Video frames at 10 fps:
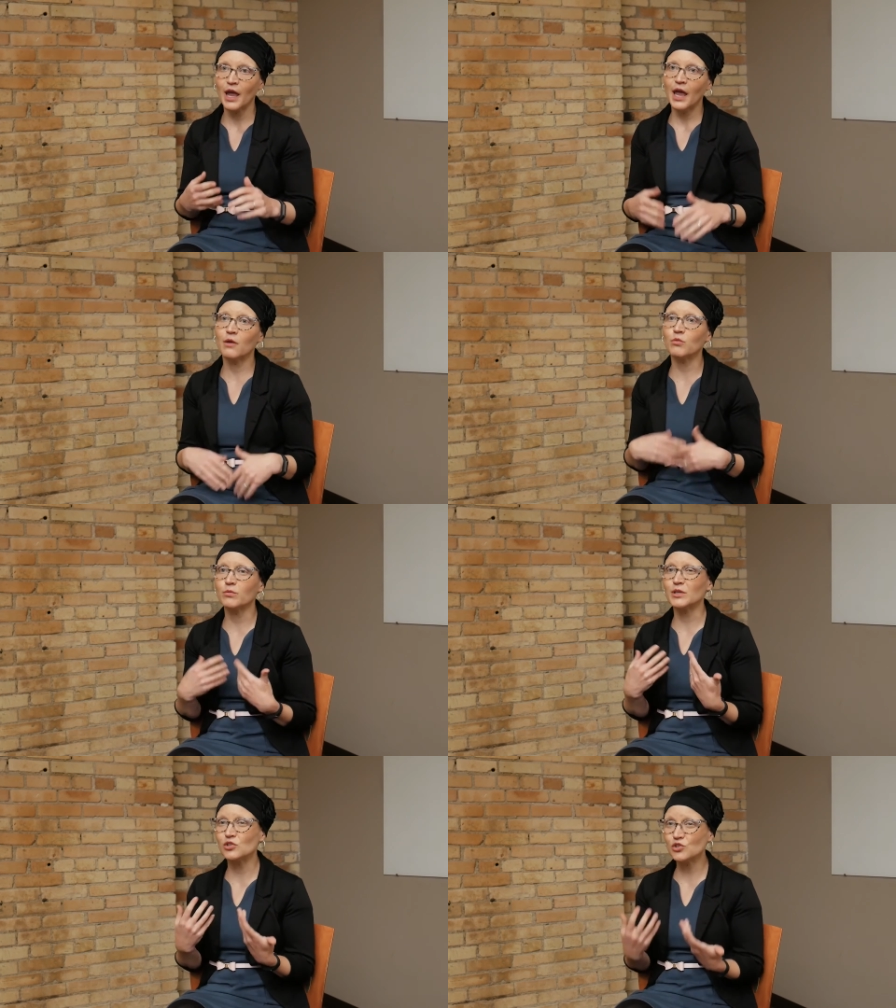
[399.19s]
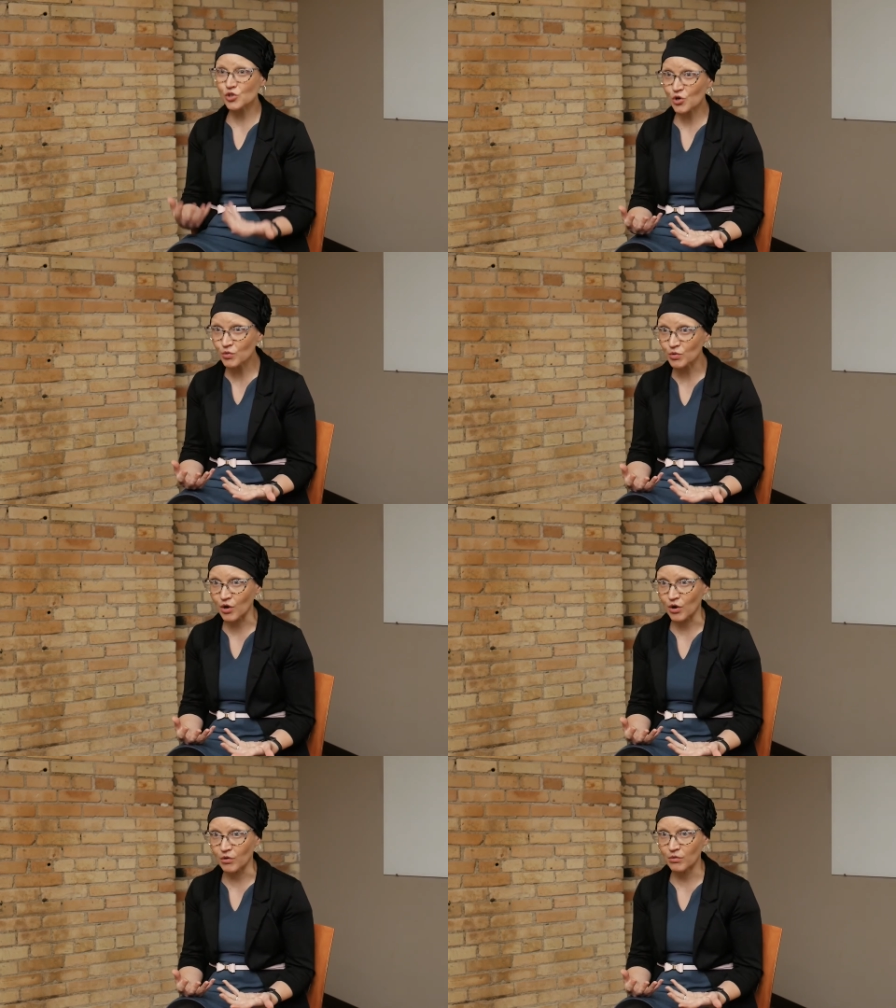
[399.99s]
And what we don't
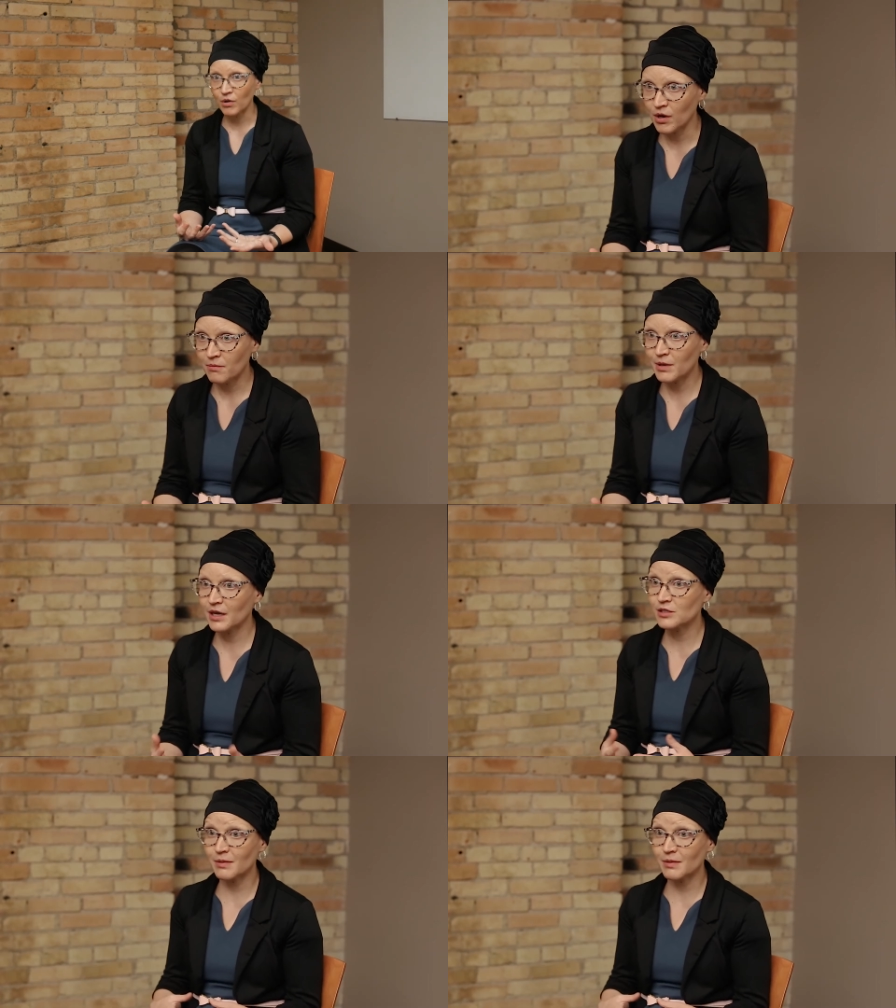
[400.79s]
know, because